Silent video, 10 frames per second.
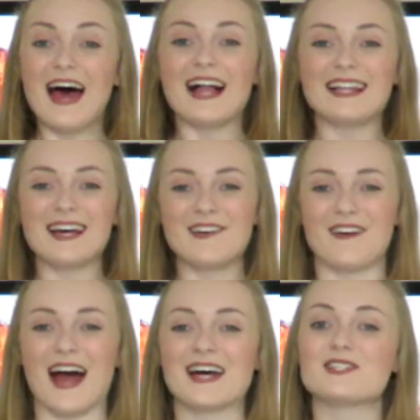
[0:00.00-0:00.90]

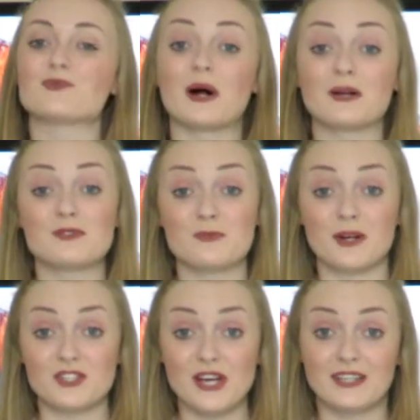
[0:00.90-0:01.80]
Hello and welcome to
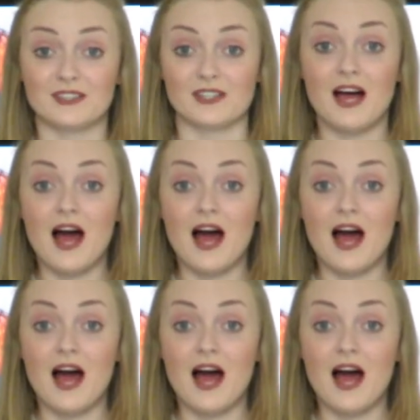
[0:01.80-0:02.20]
my channel.